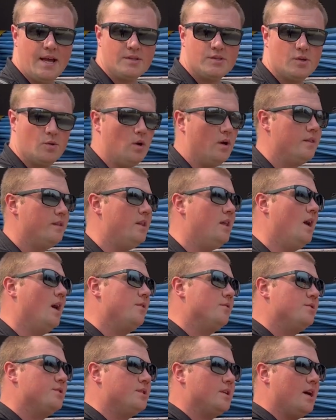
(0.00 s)
So on the
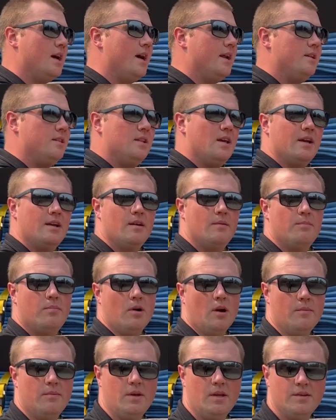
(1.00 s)
other side in that
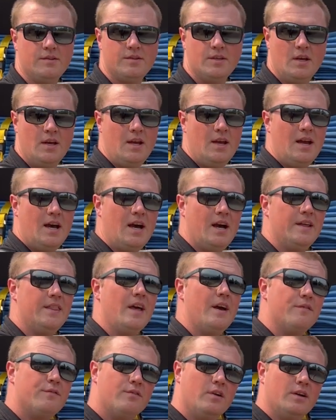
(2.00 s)
compartment, in
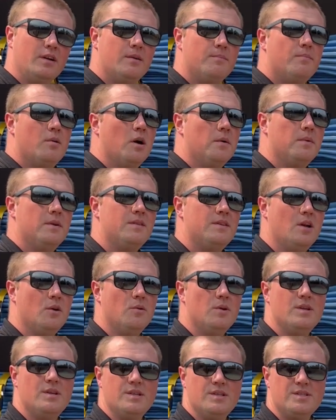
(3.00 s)
that front compartment, there
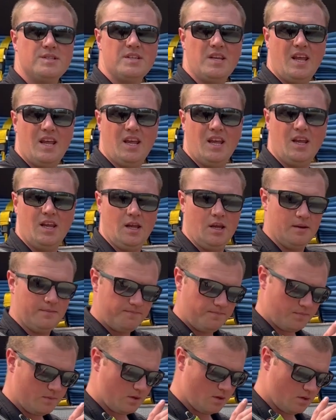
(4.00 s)
was a
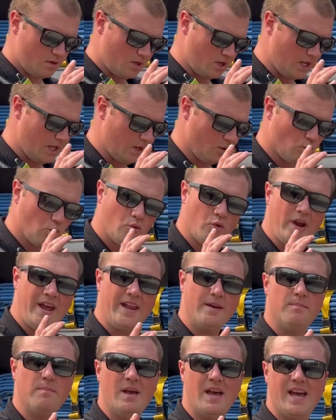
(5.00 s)

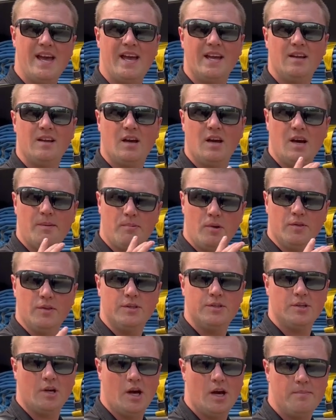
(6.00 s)
red bag up on the
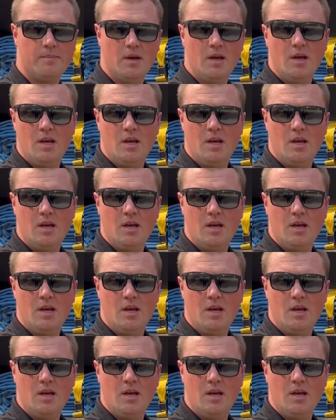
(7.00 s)
top.